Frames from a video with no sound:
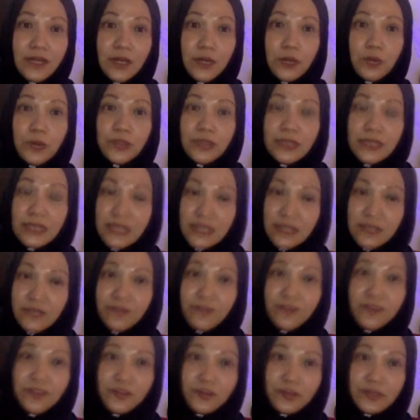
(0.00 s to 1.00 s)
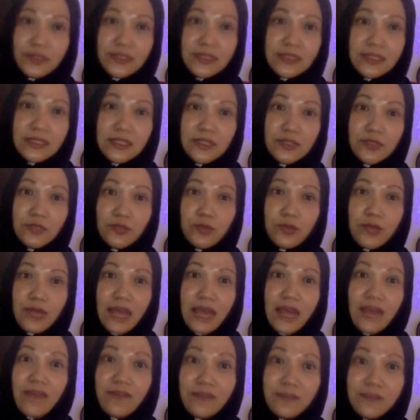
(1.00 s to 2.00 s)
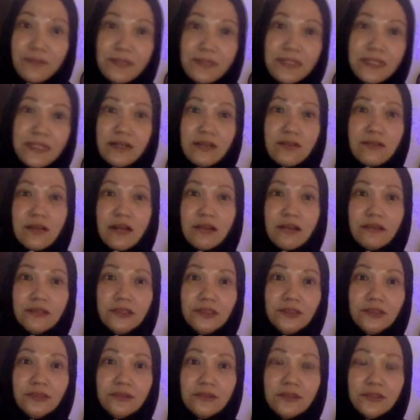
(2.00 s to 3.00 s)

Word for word: will give the return to everybody around you.